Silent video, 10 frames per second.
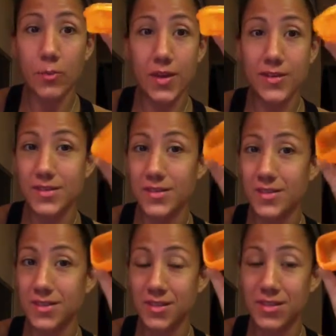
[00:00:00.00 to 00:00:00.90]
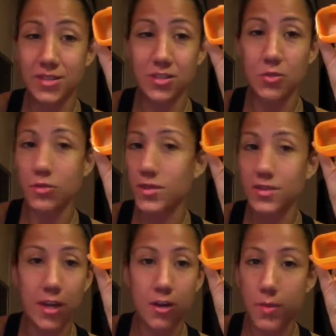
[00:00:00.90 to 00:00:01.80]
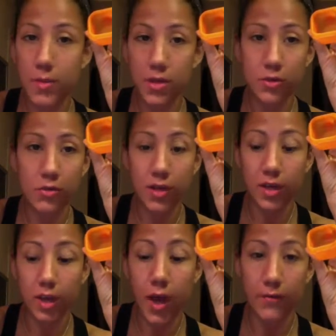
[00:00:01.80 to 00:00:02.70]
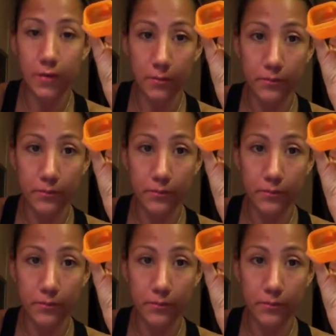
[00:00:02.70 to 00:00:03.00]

because this is a little container, but you don't need a lot of them.